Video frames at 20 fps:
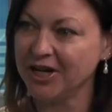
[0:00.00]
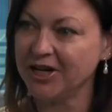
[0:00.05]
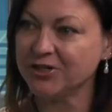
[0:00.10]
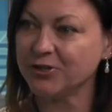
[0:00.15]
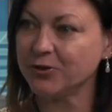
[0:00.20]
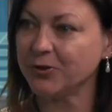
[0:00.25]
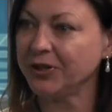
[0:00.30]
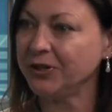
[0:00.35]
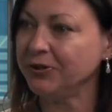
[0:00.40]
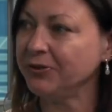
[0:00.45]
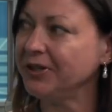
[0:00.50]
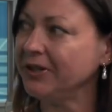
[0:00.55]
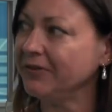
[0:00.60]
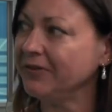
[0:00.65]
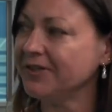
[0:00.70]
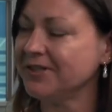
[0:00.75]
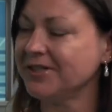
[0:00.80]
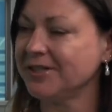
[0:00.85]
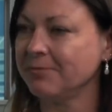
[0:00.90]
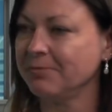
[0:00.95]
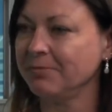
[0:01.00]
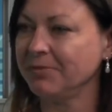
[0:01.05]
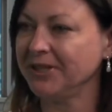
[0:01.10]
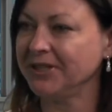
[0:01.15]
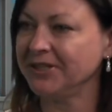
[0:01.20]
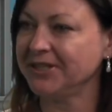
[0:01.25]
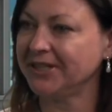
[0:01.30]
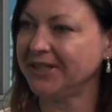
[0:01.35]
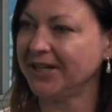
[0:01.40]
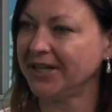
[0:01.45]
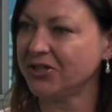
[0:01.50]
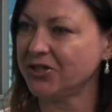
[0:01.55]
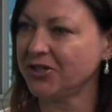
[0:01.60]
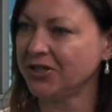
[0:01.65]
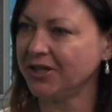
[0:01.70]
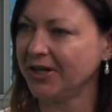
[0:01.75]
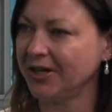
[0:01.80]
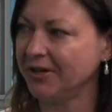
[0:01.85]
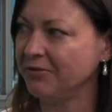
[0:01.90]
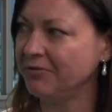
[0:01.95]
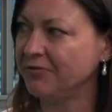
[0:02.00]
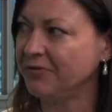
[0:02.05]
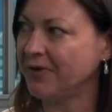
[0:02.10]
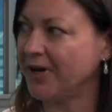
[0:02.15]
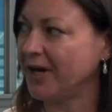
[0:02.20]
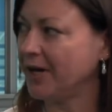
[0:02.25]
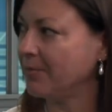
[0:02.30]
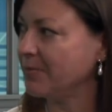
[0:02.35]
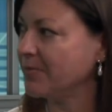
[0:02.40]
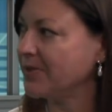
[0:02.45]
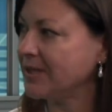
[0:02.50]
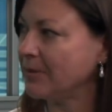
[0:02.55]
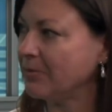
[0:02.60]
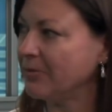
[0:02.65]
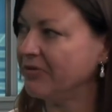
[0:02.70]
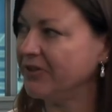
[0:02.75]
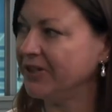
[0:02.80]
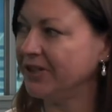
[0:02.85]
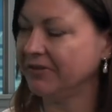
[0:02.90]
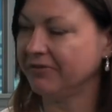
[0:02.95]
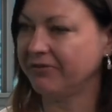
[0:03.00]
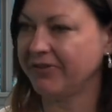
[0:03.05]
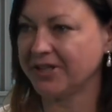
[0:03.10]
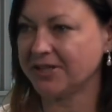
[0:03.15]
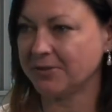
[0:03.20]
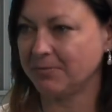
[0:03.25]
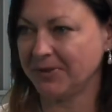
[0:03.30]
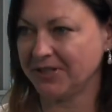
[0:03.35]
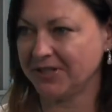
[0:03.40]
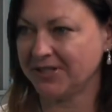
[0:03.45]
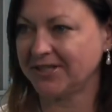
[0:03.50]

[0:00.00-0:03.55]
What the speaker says: So can you give us some indication of some of the investments